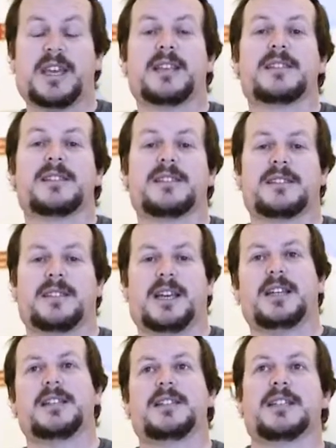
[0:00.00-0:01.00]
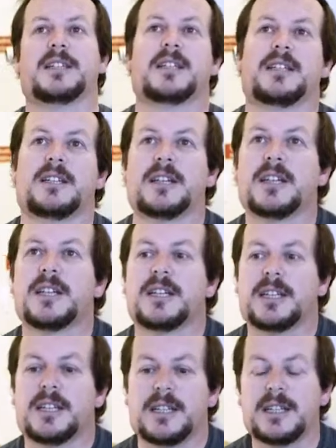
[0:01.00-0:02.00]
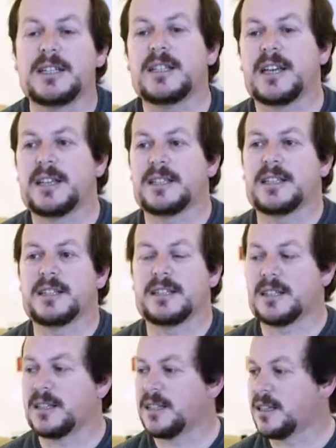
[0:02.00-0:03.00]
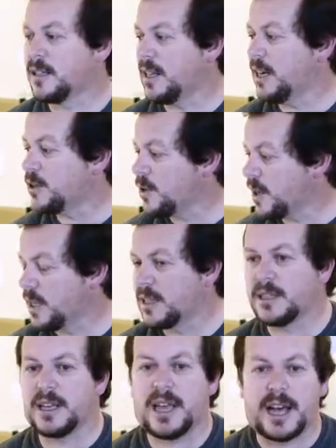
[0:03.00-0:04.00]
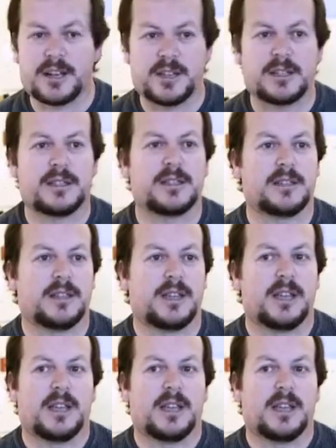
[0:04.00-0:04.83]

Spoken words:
things, and these days the electronics, the gadgets